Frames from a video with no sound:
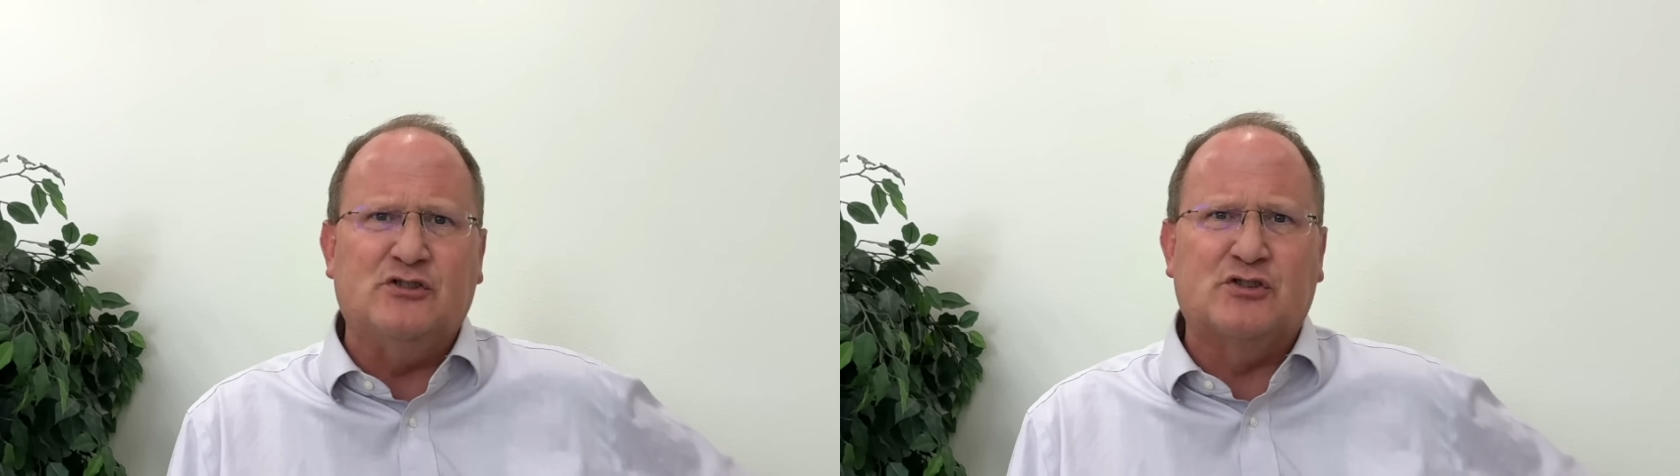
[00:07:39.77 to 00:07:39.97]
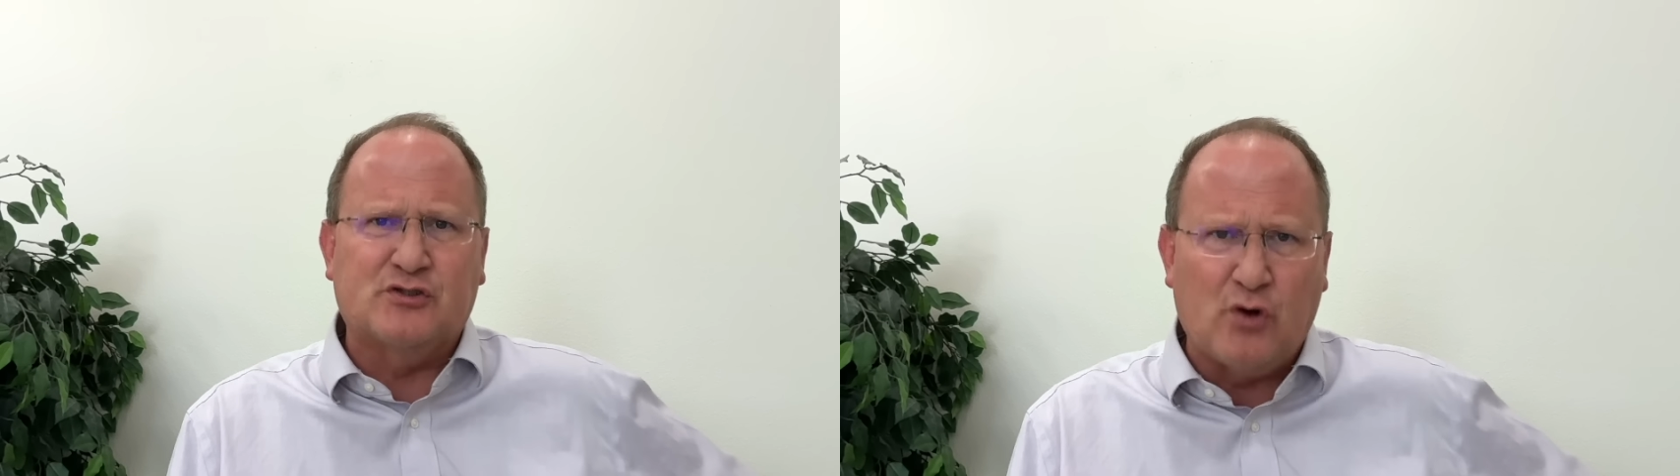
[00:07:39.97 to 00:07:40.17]

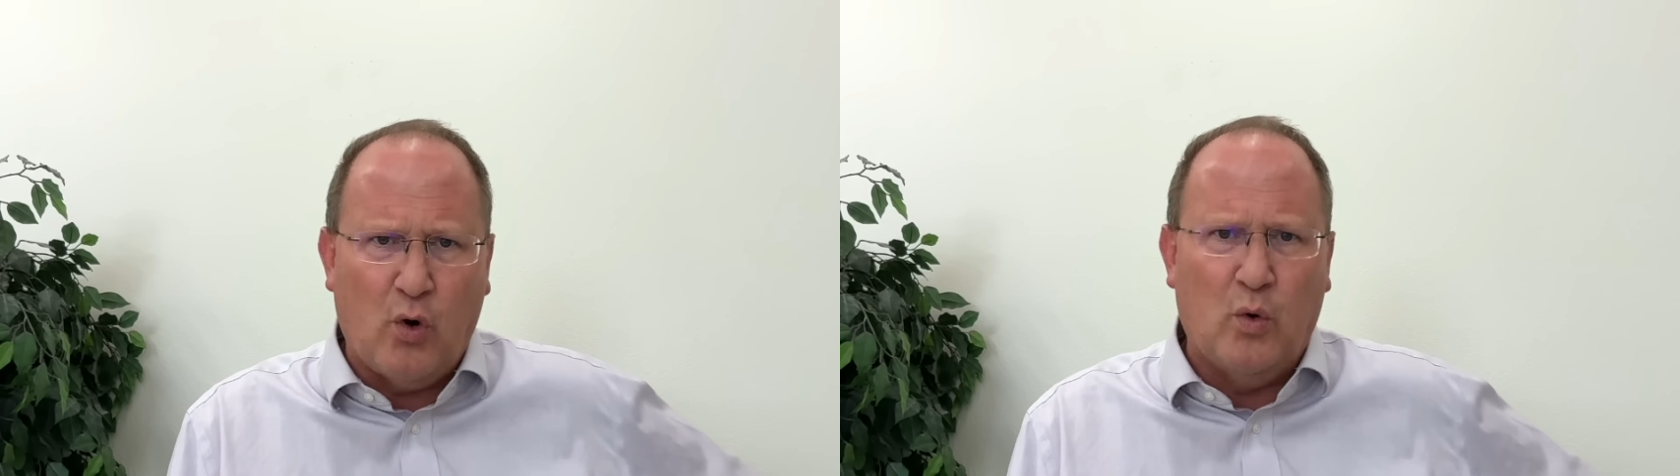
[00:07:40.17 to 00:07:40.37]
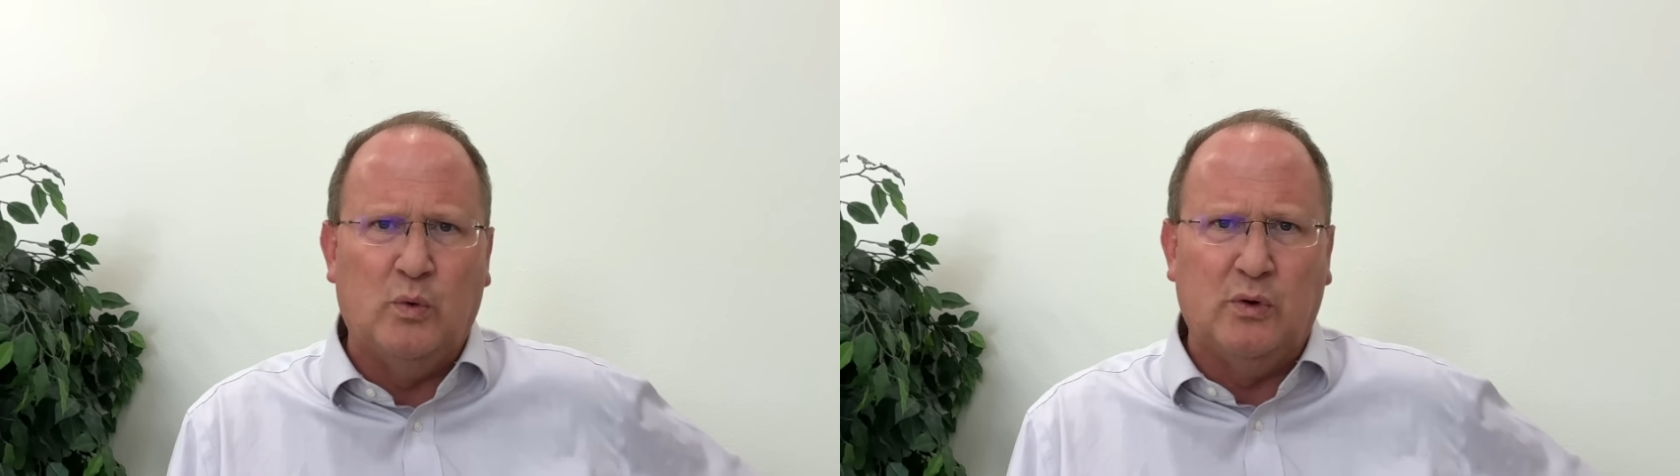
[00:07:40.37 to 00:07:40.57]
so
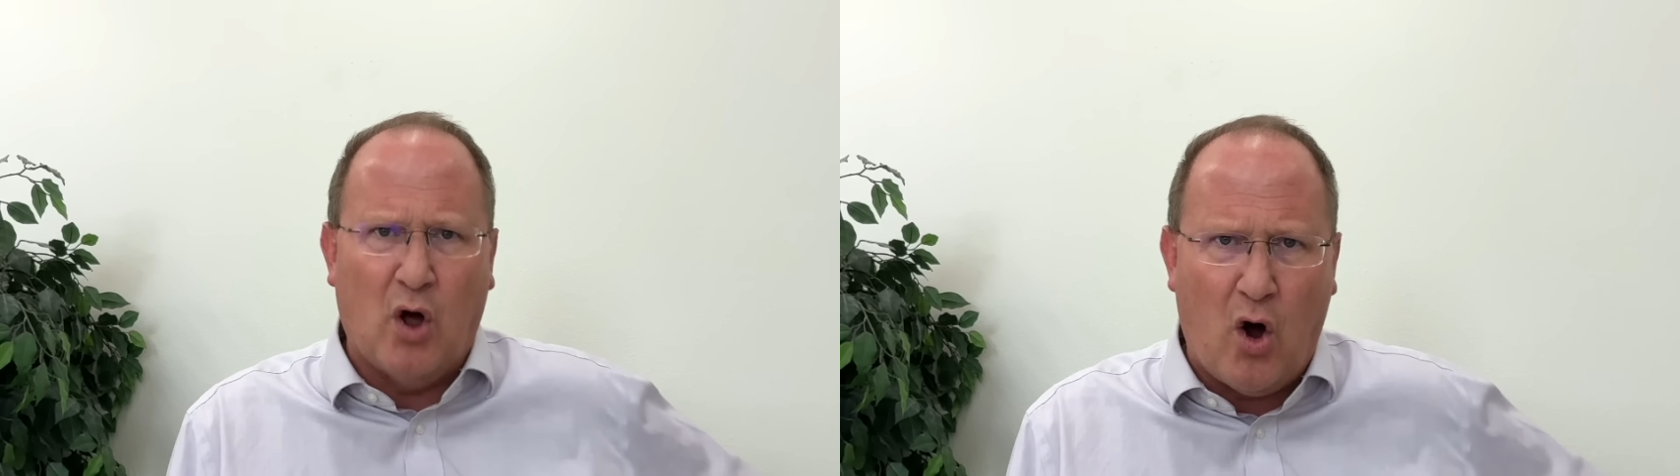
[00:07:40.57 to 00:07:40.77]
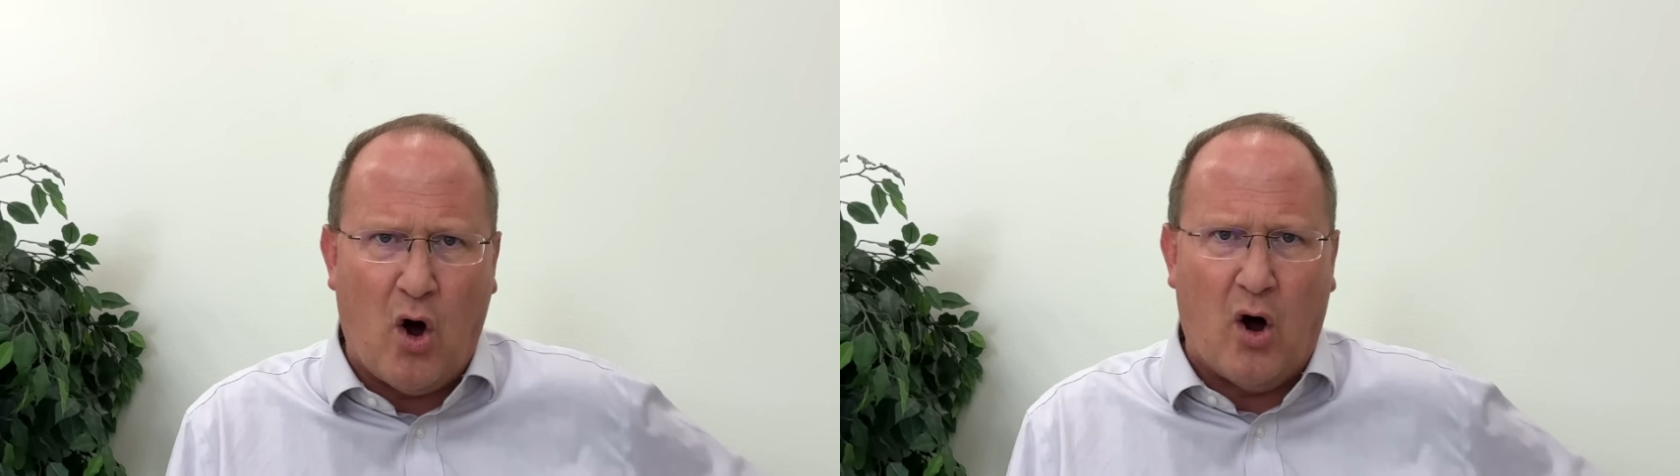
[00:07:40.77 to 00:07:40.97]

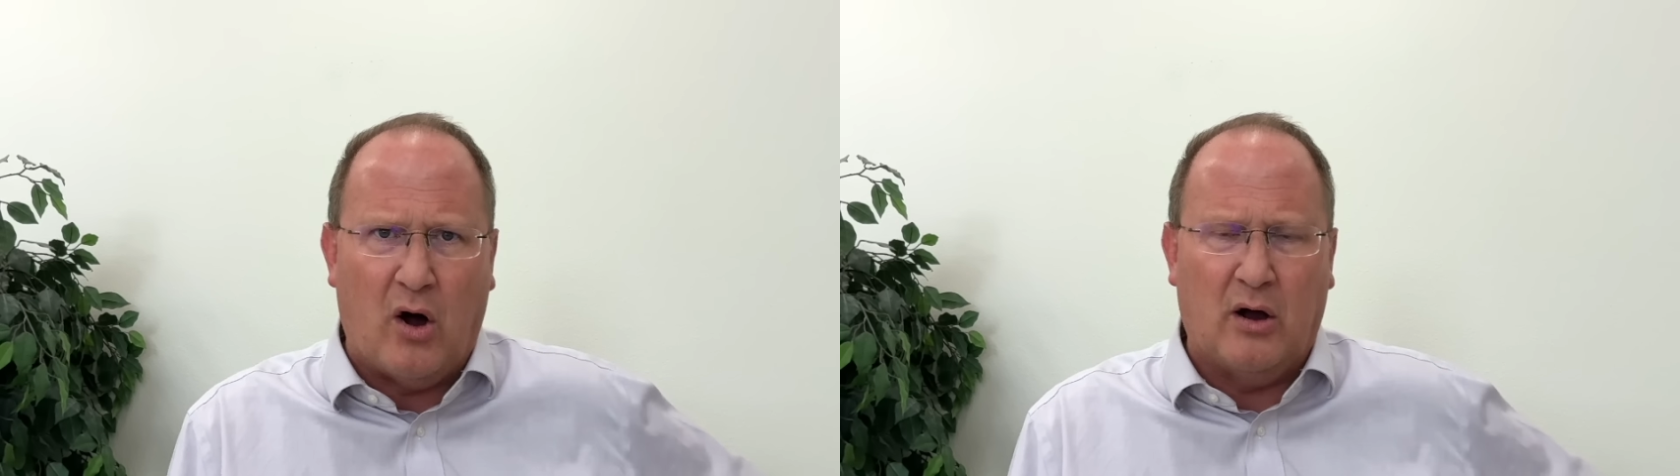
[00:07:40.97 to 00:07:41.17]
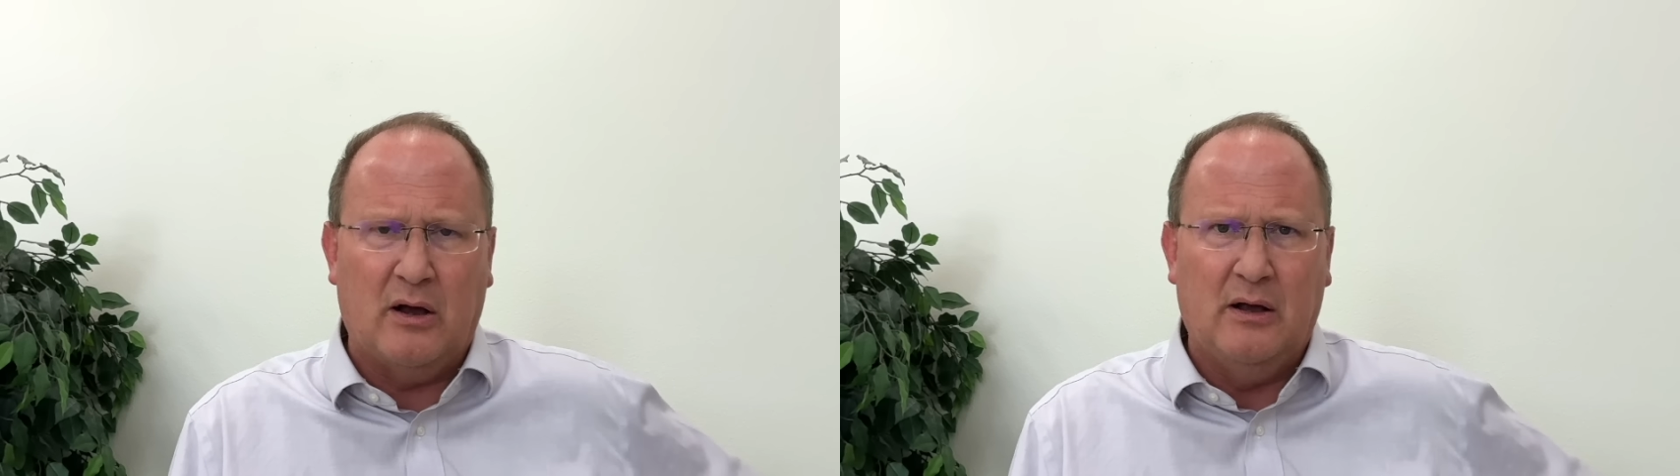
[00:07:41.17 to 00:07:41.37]

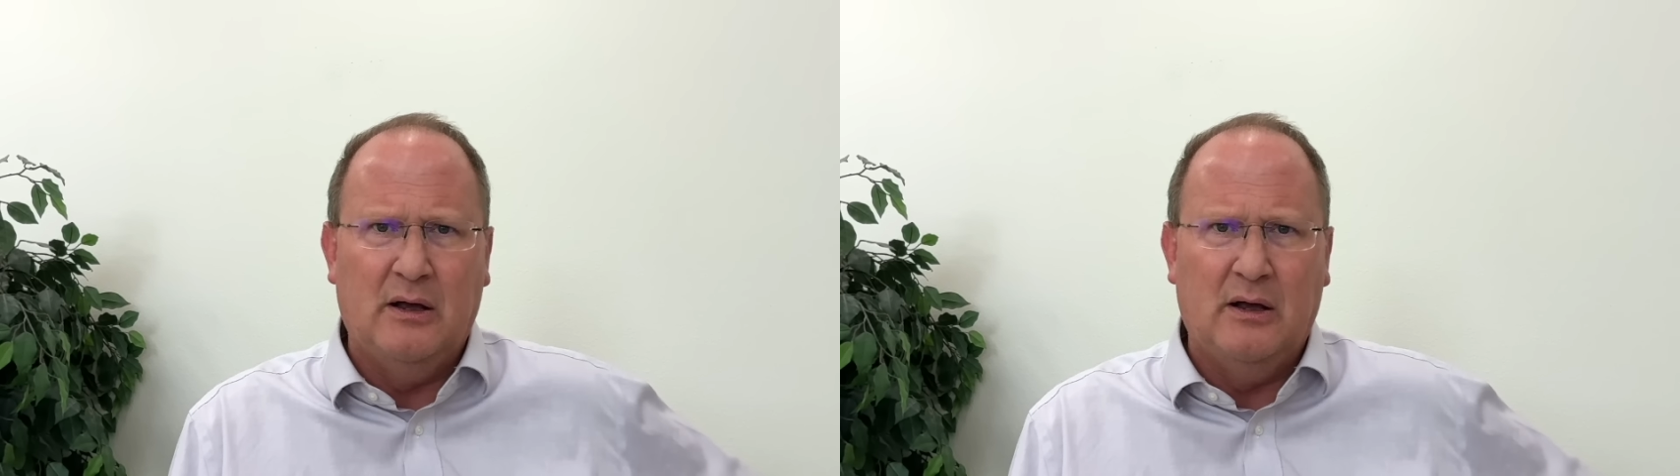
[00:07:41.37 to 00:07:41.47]
long